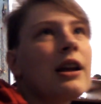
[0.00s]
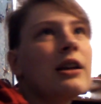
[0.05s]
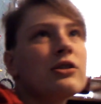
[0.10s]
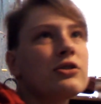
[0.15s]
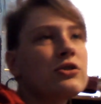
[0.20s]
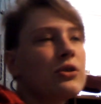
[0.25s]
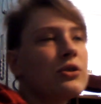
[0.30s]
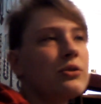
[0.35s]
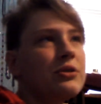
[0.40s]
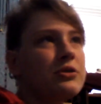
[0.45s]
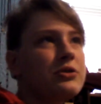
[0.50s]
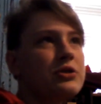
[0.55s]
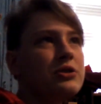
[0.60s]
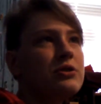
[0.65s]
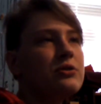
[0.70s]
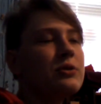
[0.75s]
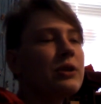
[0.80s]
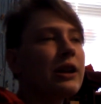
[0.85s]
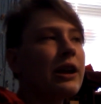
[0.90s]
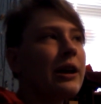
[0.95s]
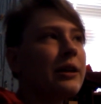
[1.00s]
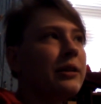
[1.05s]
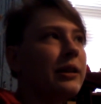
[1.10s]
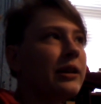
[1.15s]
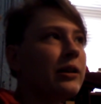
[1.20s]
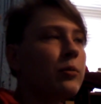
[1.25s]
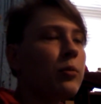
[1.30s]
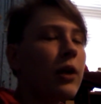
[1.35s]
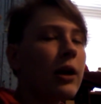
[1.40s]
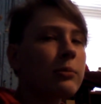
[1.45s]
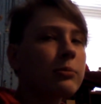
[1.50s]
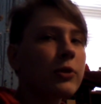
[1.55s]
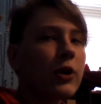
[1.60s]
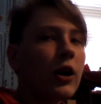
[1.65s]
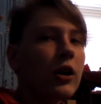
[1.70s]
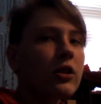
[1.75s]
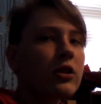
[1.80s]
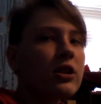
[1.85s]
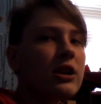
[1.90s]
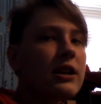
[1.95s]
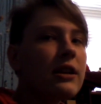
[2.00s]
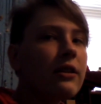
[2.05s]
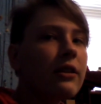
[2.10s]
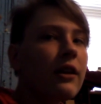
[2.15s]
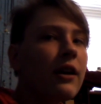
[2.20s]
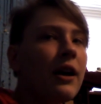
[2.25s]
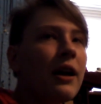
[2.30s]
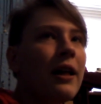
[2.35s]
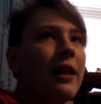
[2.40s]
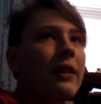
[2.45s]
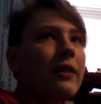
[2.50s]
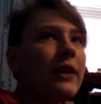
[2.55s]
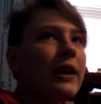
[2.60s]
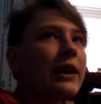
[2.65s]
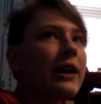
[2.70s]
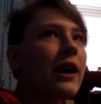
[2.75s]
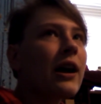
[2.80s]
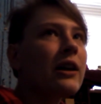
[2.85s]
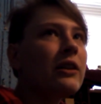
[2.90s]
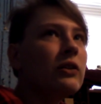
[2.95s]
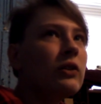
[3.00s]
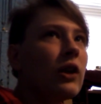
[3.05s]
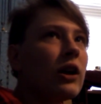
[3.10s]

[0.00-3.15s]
and it and I showed it to you, and I had like a black bra underneath.